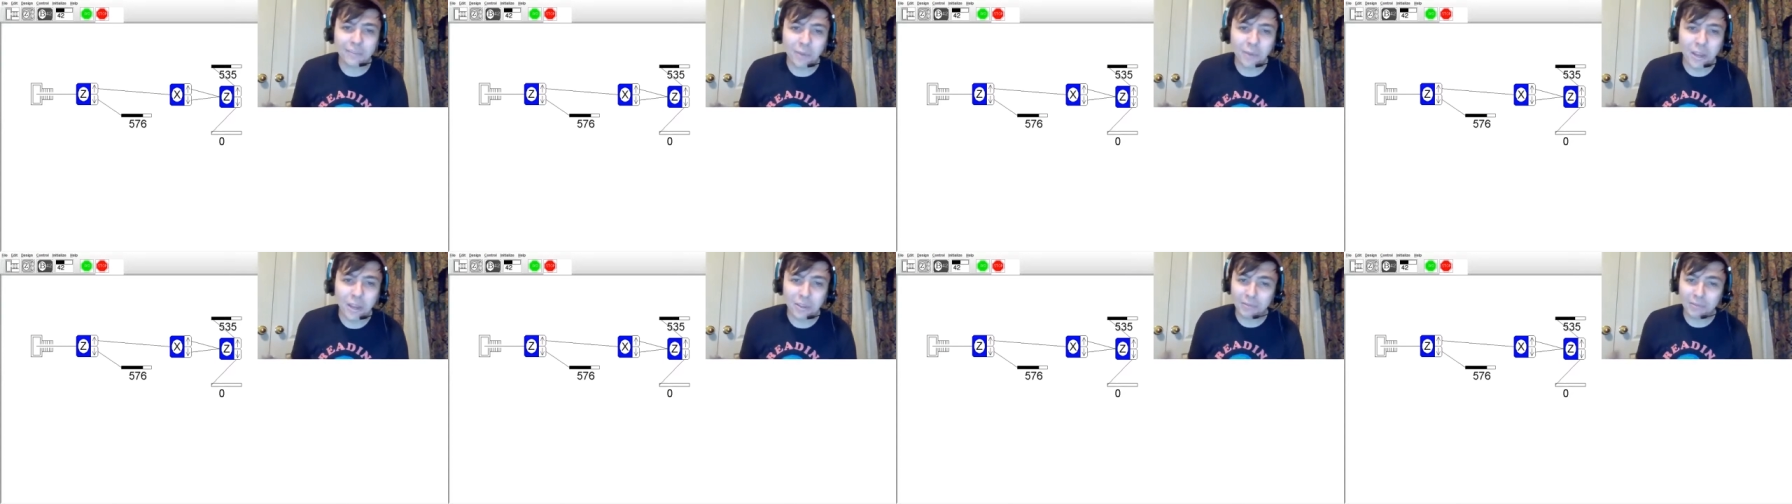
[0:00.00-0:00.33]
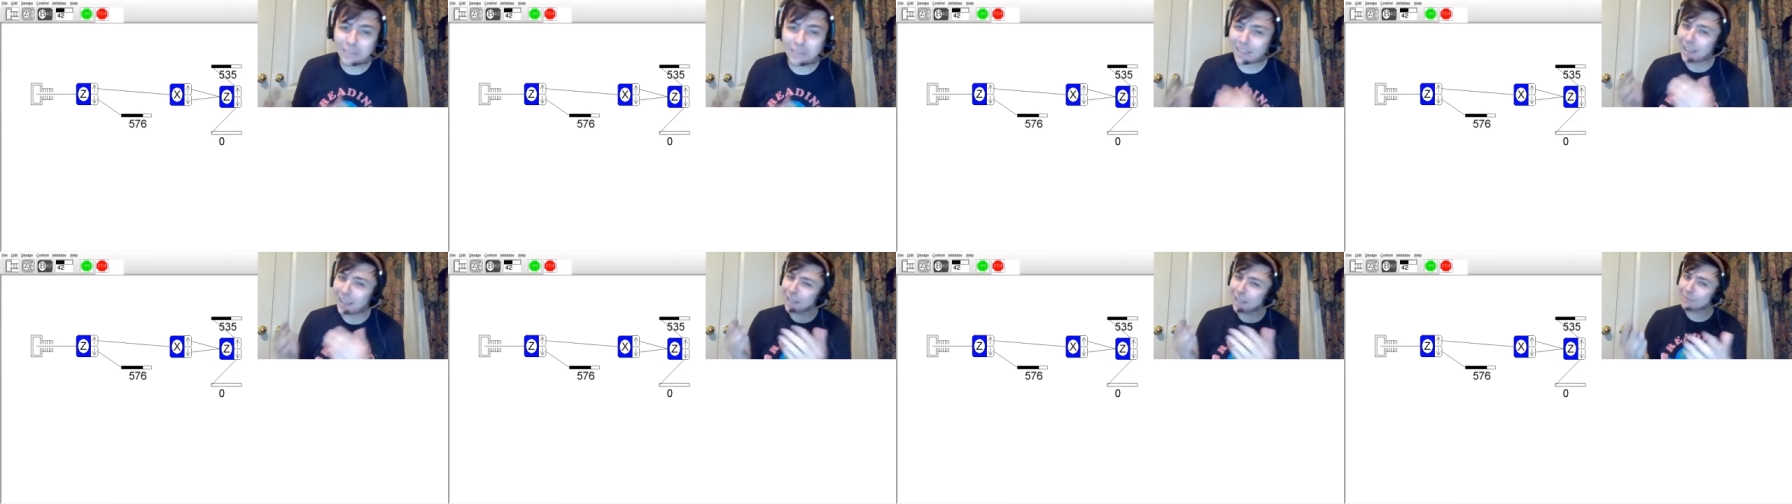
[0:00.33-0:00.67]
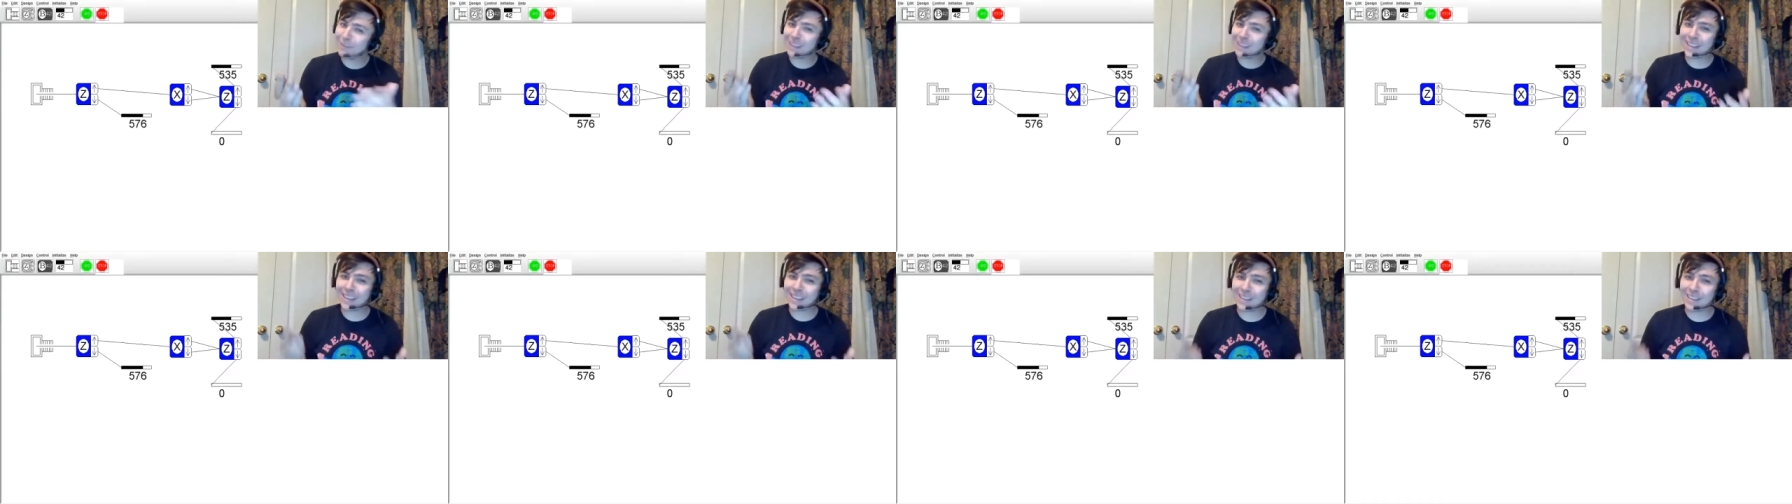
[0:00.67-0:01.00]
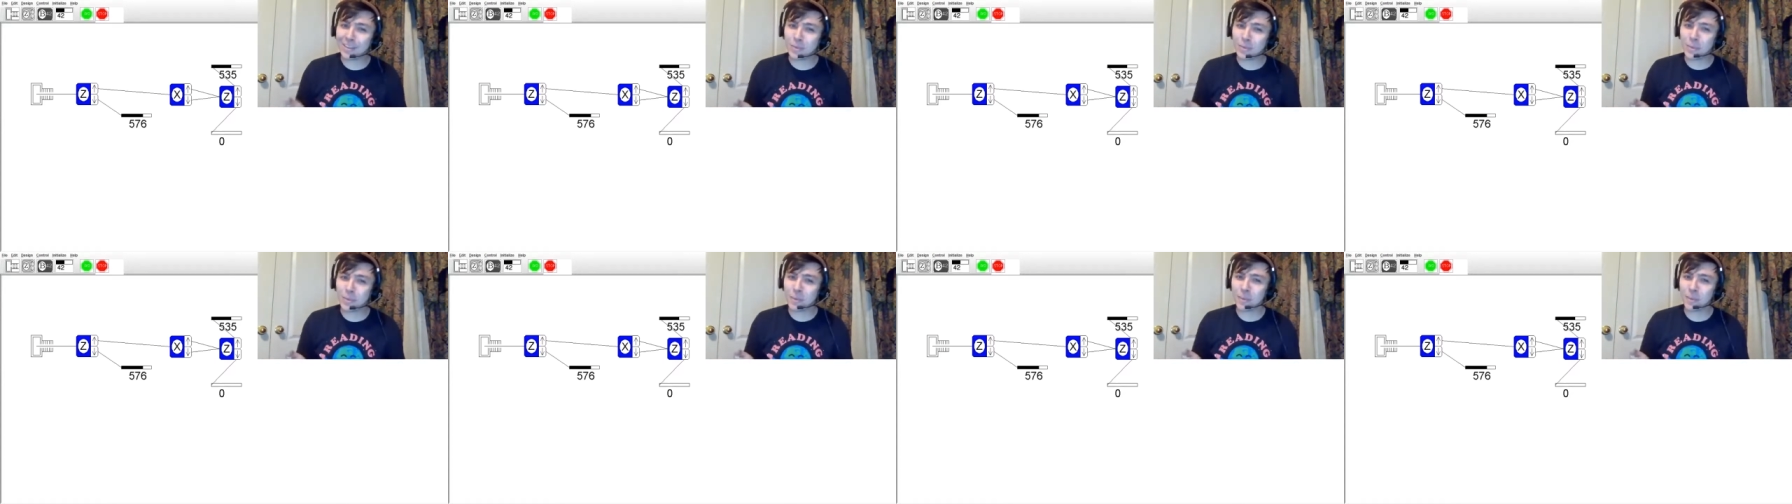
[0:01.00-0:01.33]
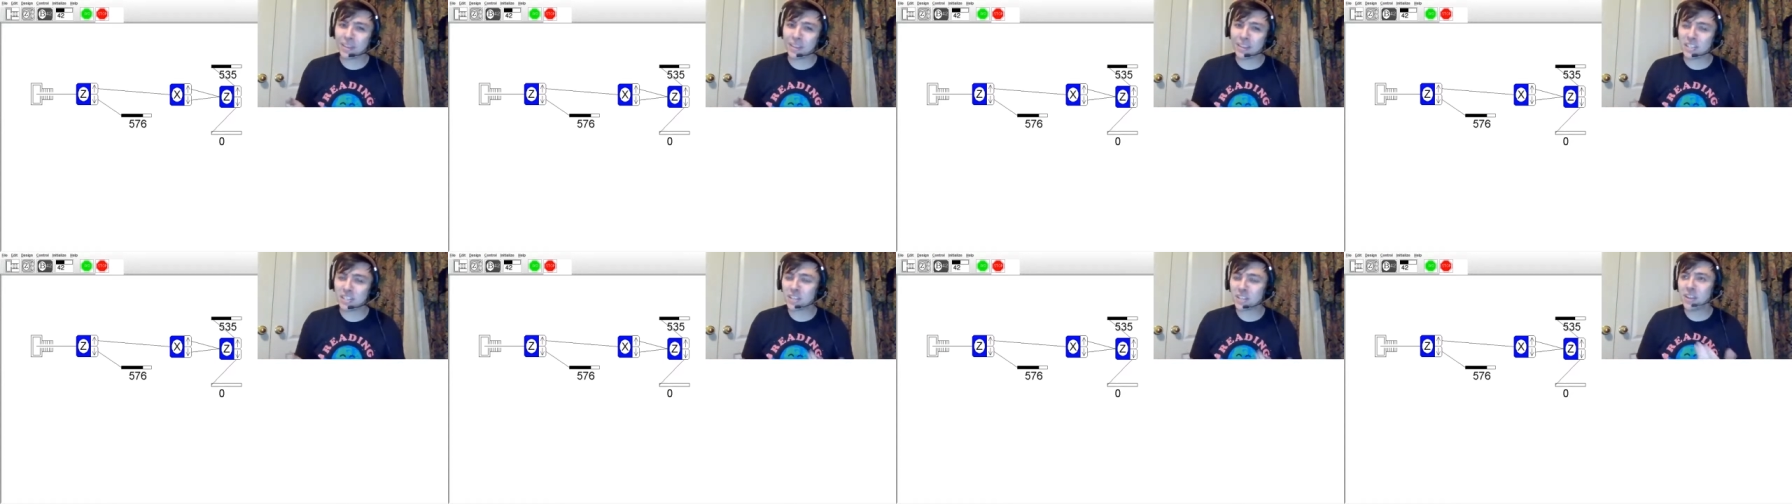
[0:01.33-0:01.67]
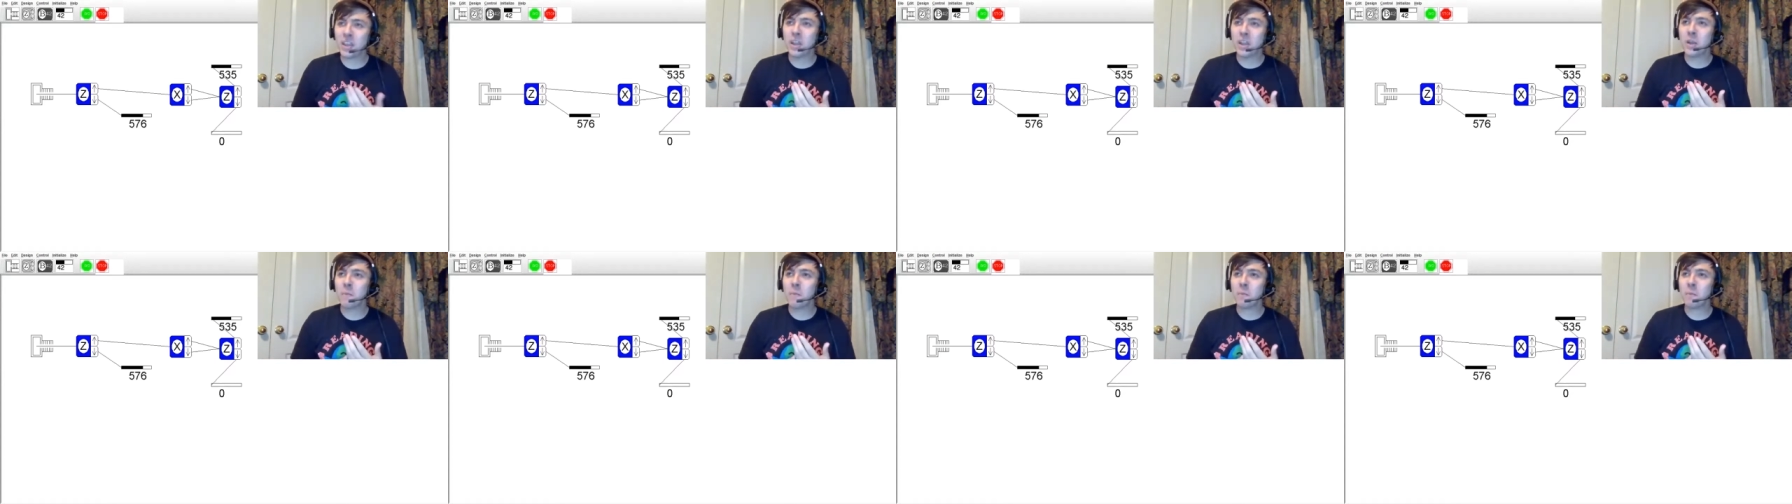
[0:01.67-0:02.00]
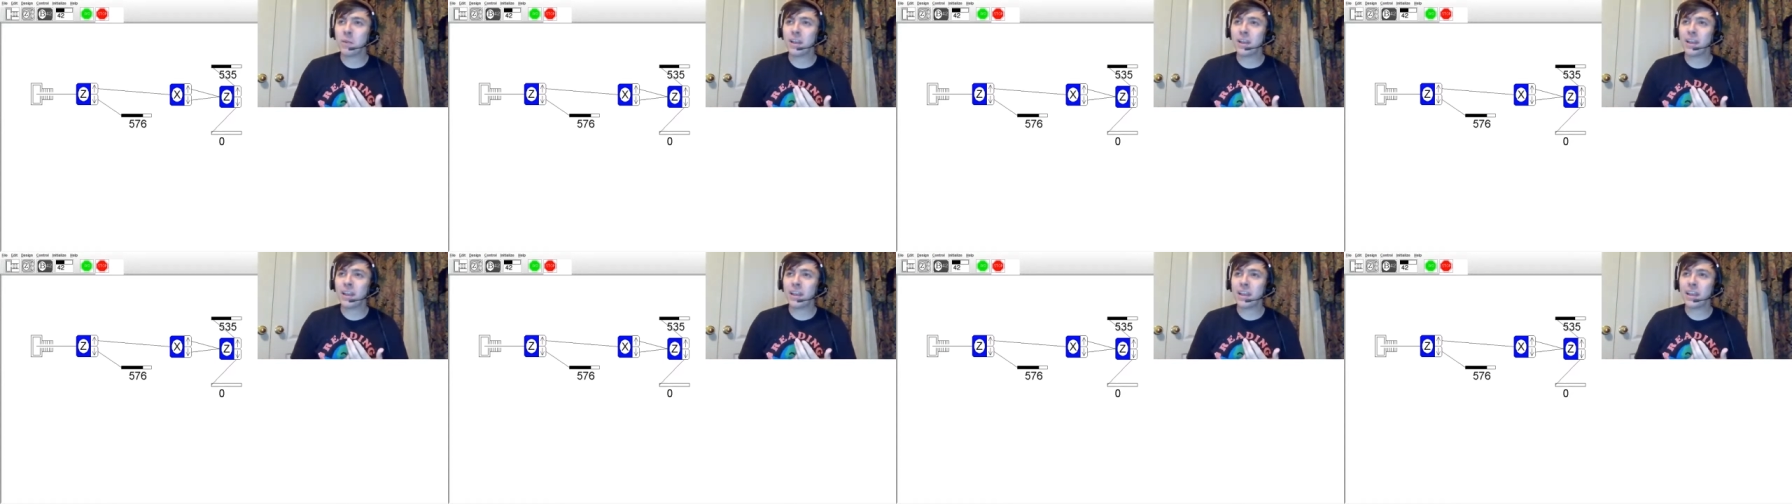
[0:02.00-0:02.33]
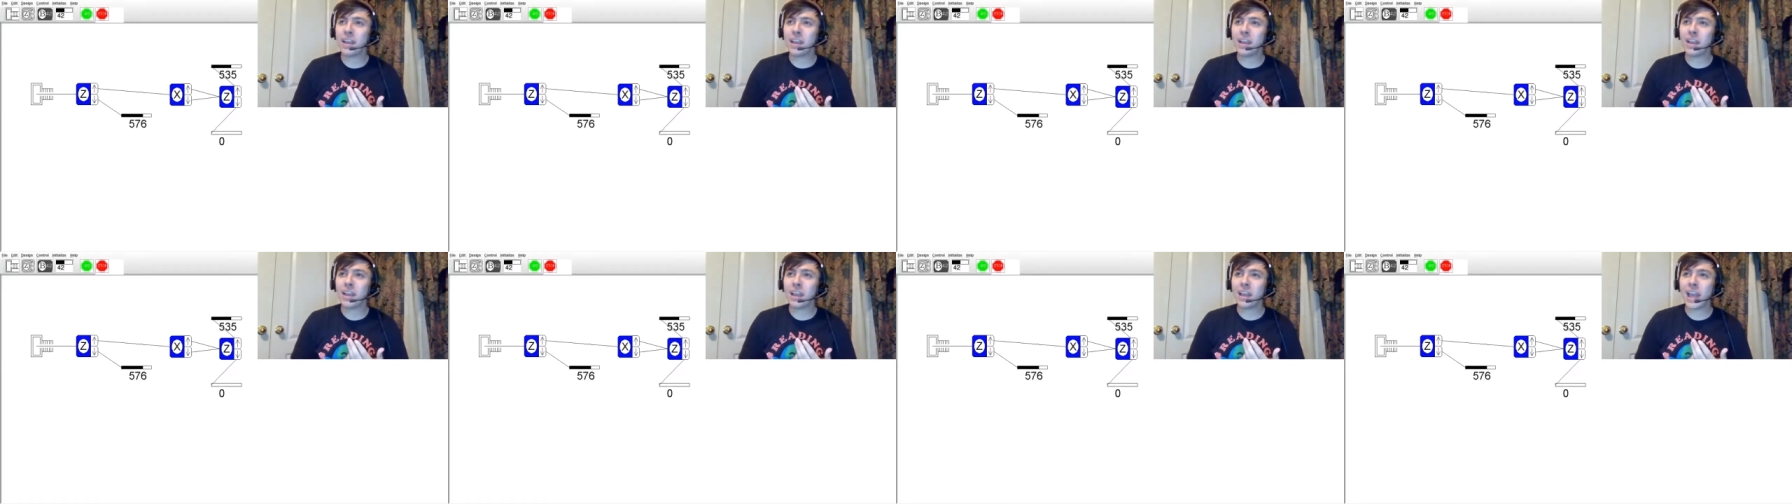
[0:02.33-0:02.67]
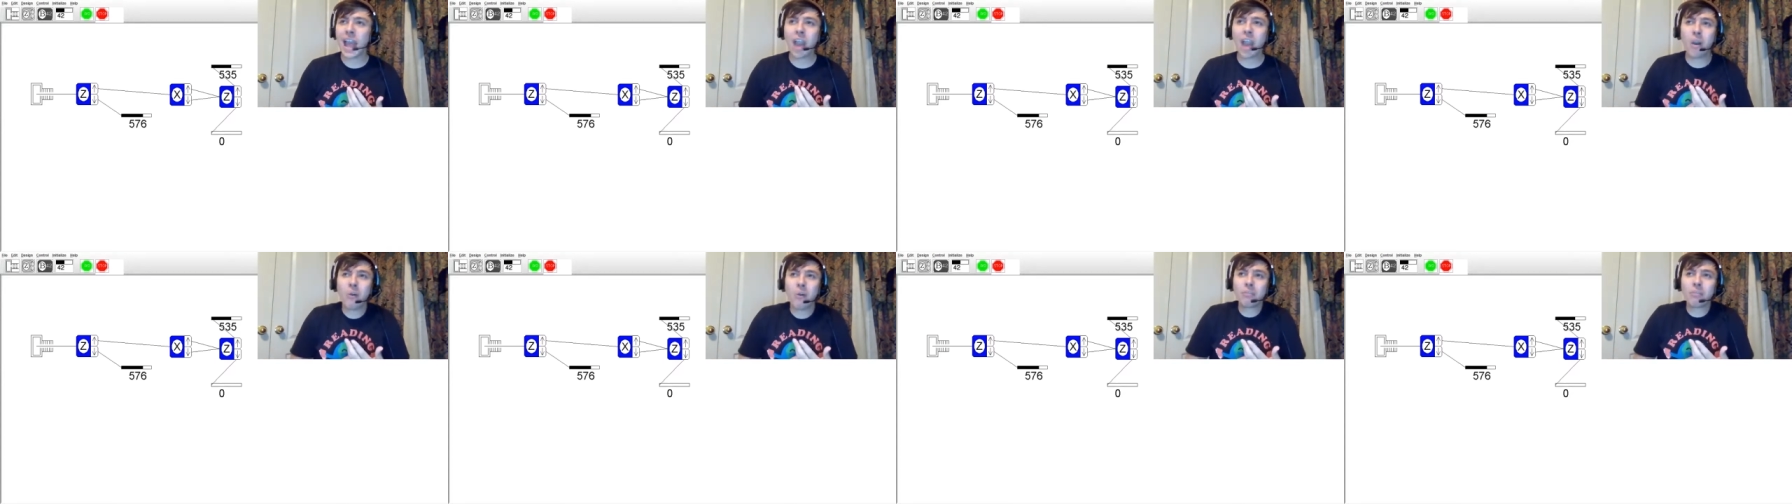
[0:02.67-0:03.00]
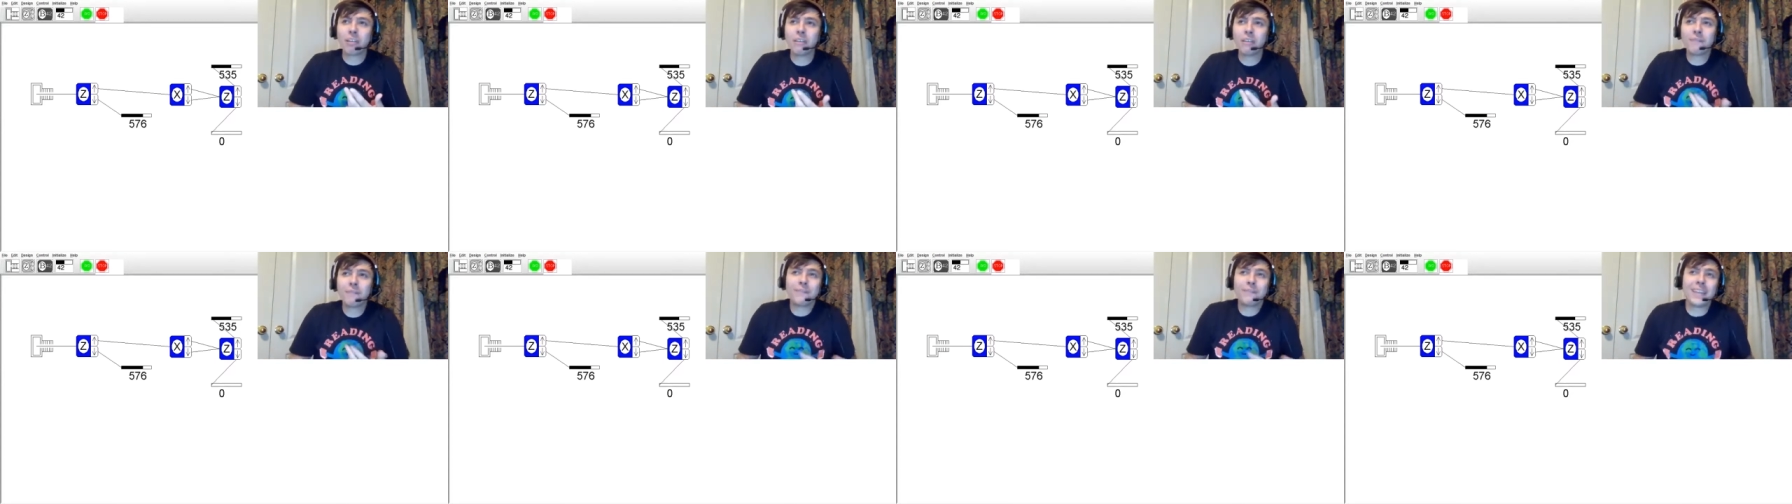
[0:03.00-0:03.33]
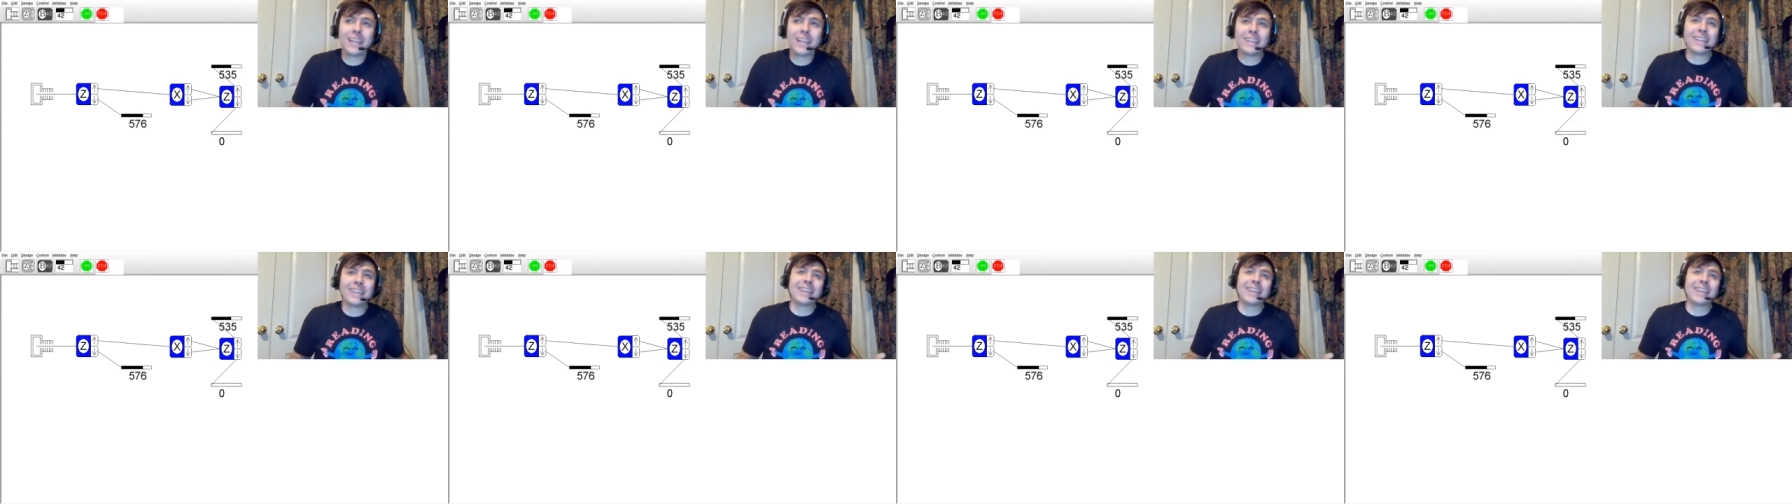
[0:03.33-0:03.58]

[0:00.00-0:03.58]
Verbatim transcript: You're telling me it's in superposition, but how convenient,